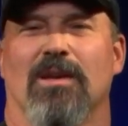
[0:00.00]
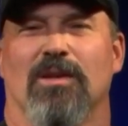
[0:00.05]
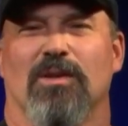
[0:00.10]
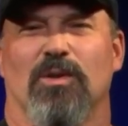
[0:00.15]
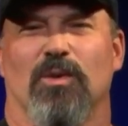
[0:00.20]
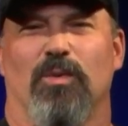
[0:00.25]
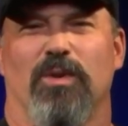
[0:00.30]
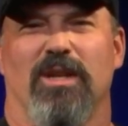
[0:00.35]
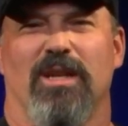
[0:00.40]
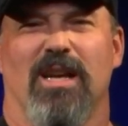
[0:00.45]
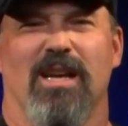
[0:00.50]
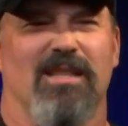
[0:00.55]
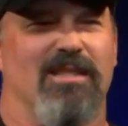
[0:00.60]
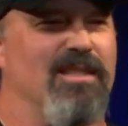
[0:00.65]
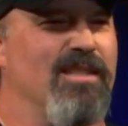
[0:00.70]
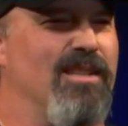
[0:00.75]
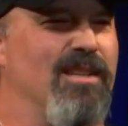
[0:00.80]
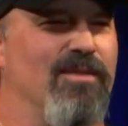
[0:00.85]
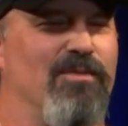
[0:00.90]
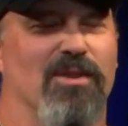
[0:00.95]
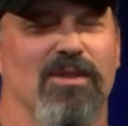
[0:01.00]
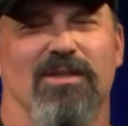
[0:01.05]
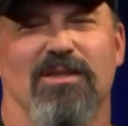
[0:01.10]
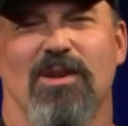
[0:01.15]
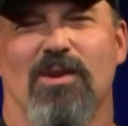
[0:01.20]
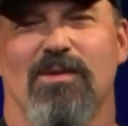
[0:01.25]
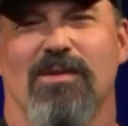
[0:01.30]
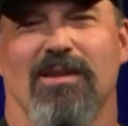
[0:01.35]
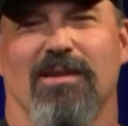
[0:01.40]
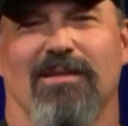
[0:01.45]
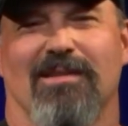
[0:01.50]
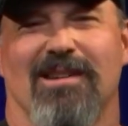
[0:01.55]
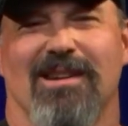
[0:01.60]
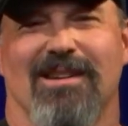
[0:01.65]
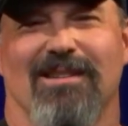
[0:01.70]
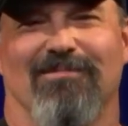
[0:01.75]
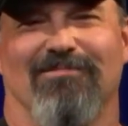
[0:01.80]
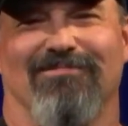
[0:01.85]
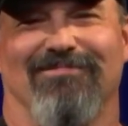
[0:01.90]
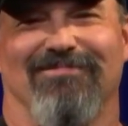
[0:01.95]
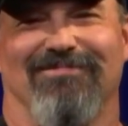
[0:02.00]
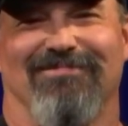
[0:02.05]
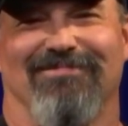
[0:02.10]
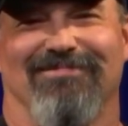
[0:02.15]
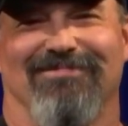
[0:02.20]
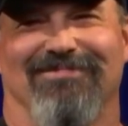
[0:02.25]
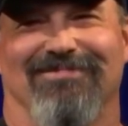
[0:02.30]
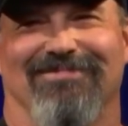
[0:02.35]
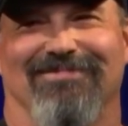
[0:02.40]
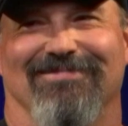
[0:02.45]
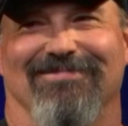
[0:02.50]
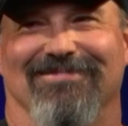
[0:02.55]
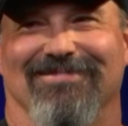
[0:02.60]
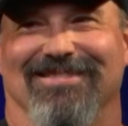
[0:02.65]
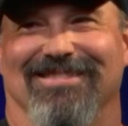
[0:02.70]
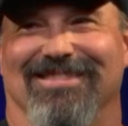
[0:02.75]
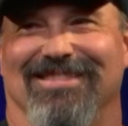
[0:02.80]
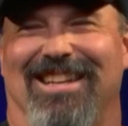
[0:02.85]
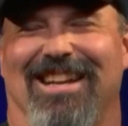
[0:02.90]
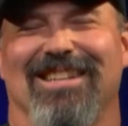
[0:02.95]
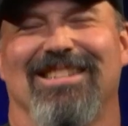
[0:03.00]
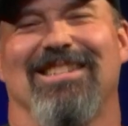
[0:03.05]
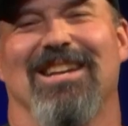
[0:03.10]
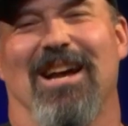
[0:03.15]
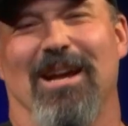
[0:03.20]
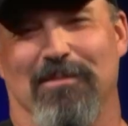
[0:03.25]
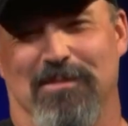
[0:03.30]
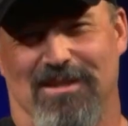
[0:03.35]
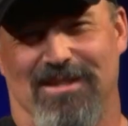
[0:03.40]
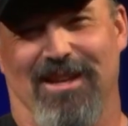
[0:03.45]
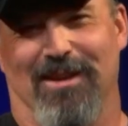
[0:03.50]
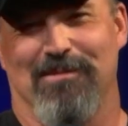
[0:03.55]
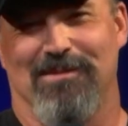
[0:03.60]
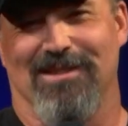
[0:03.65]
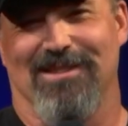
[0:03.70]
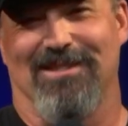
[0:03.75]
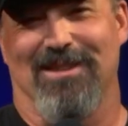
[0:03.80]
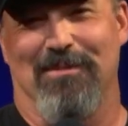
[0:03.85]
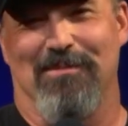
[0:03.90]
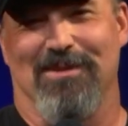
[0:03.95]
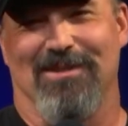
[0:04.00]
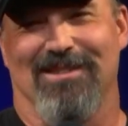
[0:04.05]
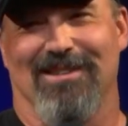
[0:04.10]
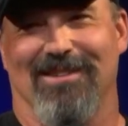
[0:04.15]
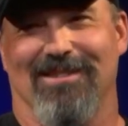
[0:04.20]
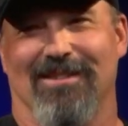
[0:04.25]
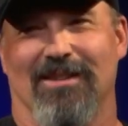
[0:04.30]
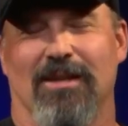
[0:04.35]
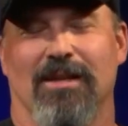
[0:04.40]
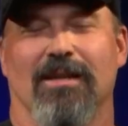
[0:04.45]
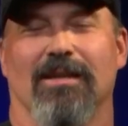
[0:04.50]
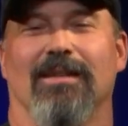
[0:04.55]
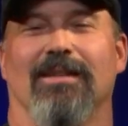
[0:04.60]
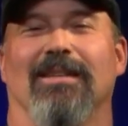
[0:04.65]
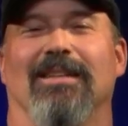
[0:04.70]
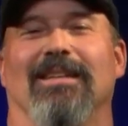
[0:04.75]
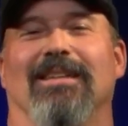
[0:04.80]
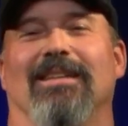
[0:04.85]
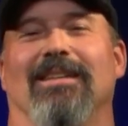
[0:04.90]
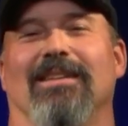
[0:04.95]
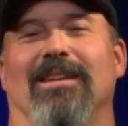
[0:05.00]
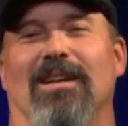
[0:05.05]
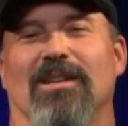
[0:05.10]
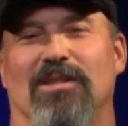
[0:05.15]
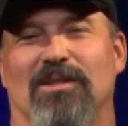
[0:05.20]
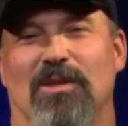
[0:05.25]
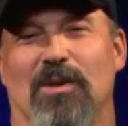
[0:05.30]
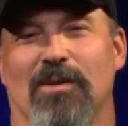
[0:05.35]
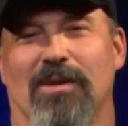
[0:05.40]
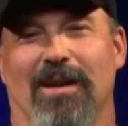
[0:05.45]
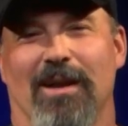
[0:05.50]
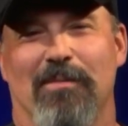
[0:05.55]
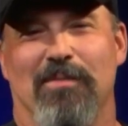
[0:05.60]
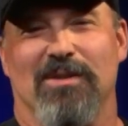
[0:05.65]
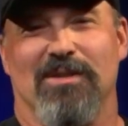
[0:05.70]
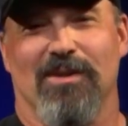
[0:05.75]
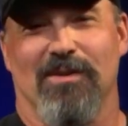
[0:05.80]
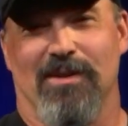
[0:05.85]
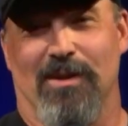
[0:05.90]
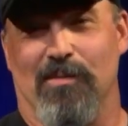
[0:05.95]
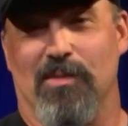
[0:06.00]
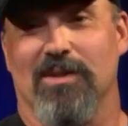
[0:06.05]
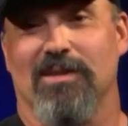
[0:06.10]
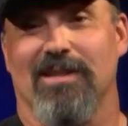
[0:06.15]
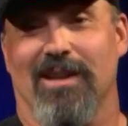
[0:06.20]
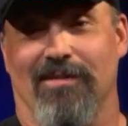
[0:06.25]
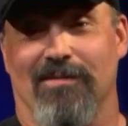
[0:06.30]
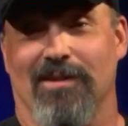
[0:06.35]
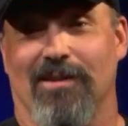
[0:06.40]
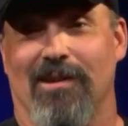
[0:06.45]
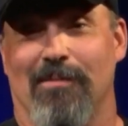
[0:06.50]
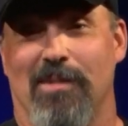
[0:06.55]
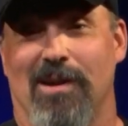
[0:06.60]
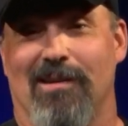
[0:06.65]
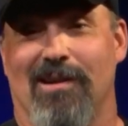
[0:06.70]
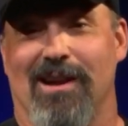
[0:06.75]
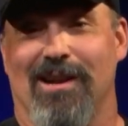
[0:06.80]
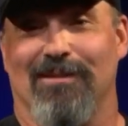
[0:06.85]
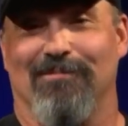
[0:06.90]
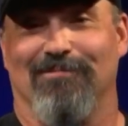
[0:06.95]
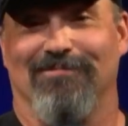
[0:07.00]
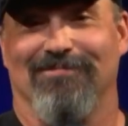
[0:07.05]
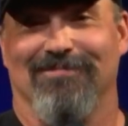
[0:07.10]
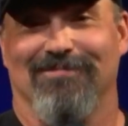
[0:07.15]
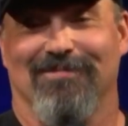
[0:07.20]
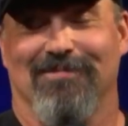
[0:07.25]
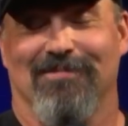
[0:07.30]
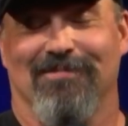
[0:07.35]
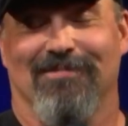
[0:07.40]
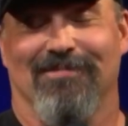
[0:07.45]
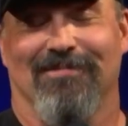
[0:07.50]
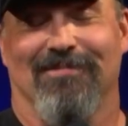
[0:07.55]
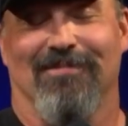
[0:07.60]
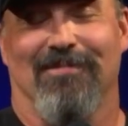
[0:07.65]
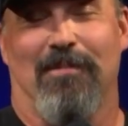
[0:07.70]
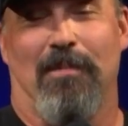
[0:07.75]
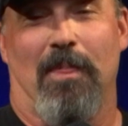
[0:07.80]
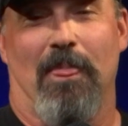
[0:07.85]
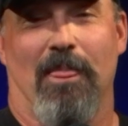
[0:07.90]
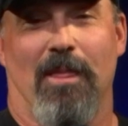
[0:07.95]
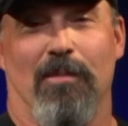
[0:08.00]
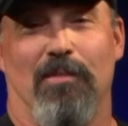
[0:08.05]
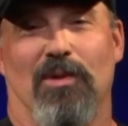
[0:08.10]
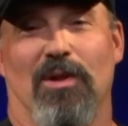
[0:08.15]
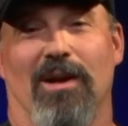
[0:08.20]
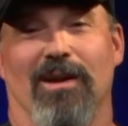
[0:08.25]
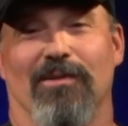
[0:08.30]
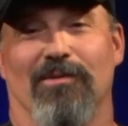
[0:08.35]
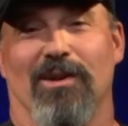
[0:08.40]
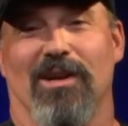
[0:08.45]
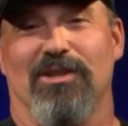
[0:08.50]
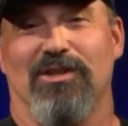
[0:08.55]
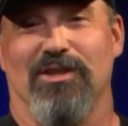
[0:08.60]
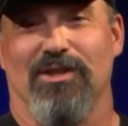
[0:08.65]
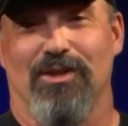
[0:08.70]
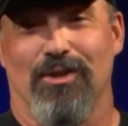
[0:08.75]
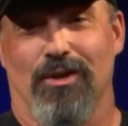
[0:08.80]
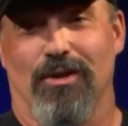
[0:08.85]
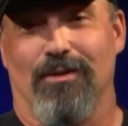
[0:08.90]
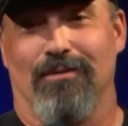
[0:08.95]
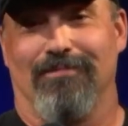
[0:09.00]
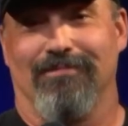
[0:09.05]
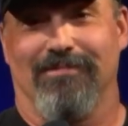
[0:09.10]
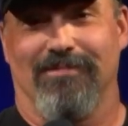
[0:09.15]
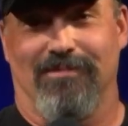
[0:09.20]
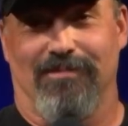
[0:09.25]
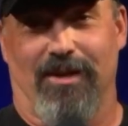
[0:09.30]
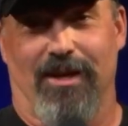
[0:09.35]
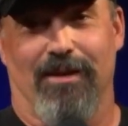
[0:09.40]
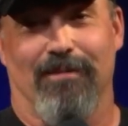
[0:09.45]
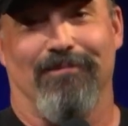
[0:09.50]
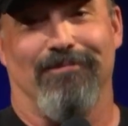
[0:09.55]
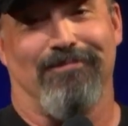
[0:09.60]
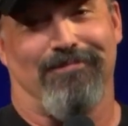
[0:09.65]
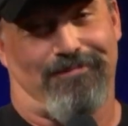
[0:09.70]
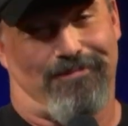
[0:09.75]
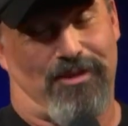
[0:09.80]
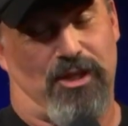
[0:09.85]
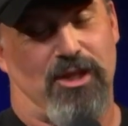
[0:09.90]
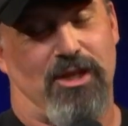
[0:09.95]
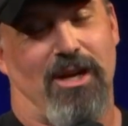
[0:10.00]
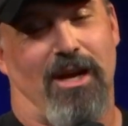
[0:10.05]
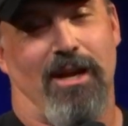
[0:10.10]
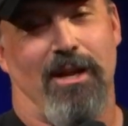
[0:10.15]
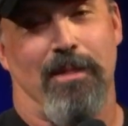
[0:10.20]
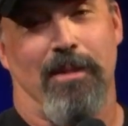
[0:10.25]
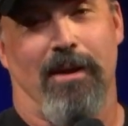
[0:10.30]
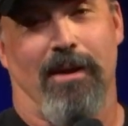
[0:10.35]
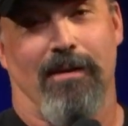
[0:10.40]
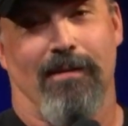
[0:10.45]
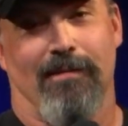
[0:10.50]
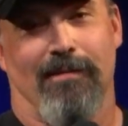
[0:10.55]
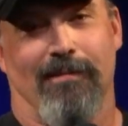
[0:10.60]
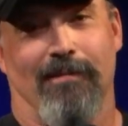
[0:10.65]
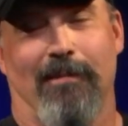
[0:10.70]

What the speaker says: So what are you guys thinking of Ahsoka, right? That timestamps this episode. Ahsoka episode number 7, am I right? The blonde Russian girl? Yep, she got in there.